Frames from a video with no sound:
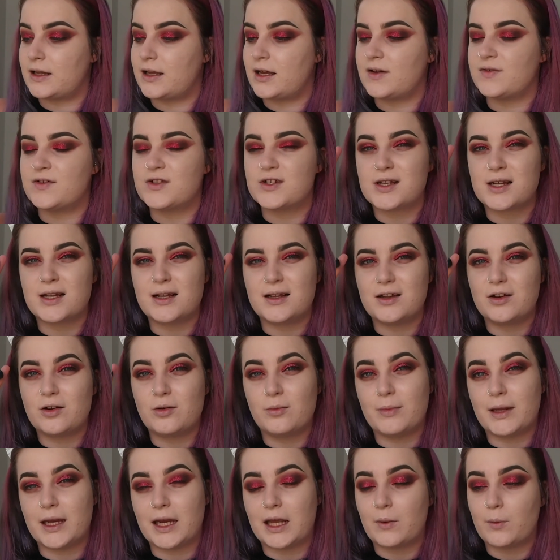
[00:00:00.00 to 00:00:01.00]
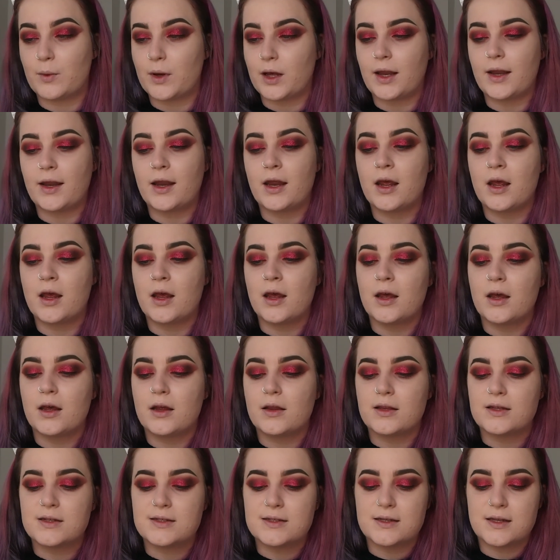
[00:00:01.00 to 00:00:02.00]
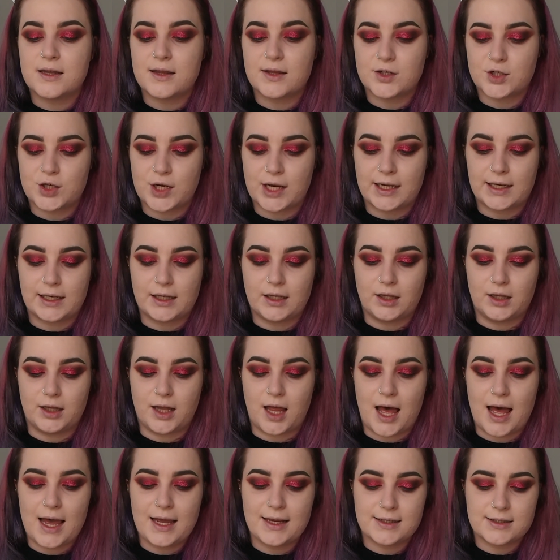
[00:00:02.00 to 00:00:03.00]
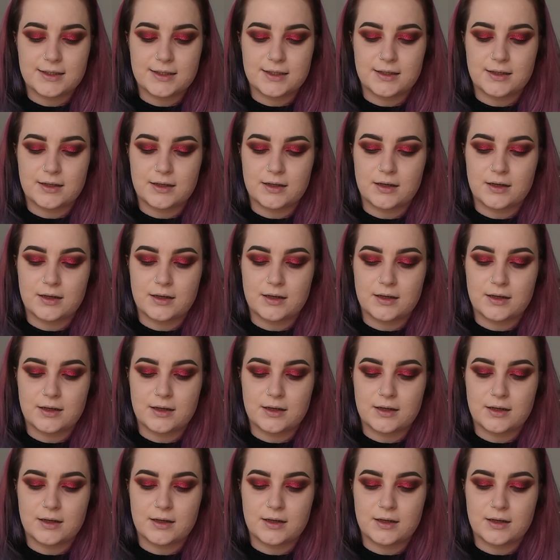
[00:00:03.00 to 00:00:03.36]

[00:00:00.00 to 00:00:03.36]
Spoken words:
I've just got a little mini one. This is in the shade Light.